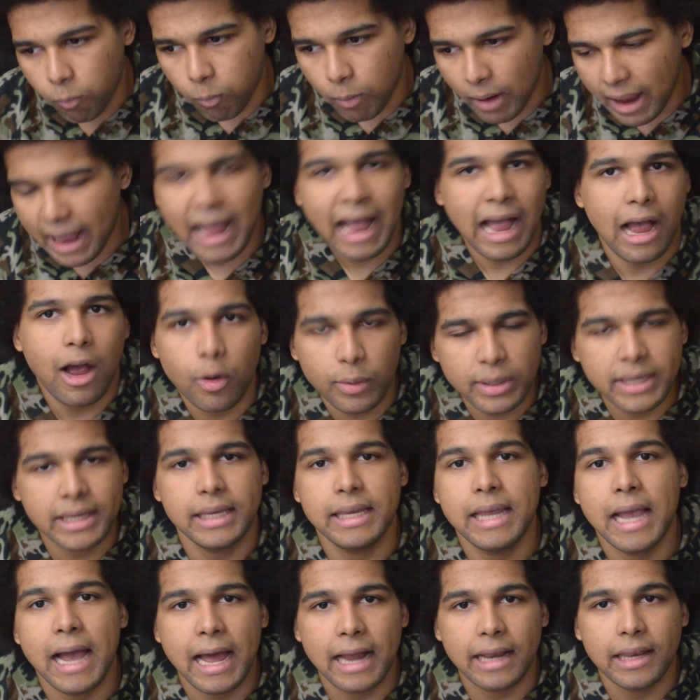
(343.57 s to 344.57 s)
how
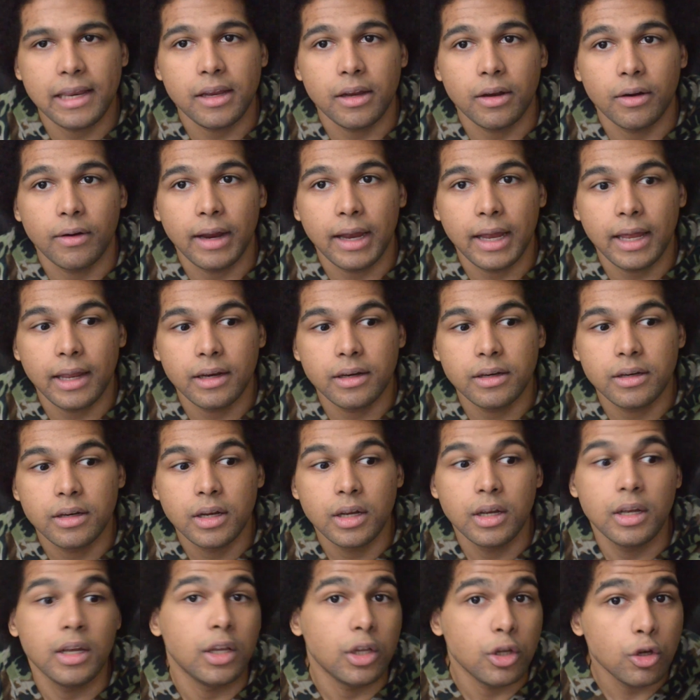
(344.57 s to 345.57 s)
he got here and
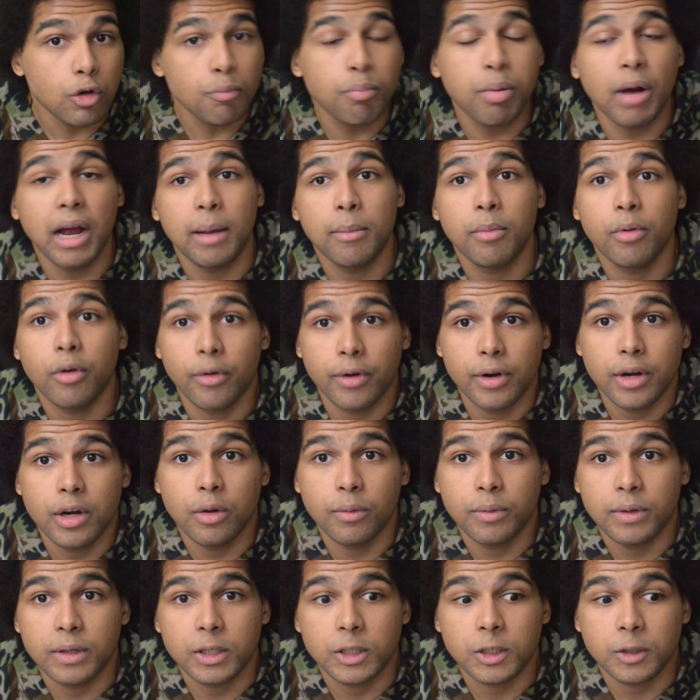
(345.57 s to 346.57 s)
you probably already know
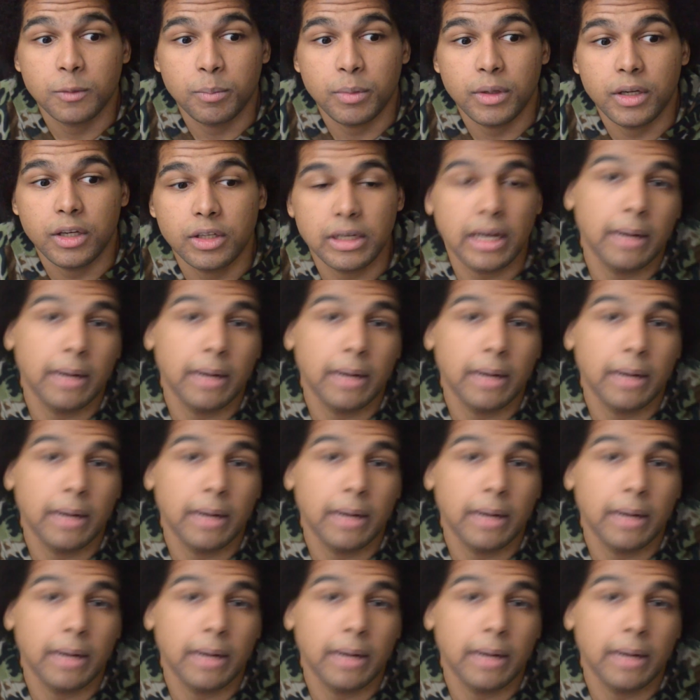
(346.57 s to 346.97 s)
this speech.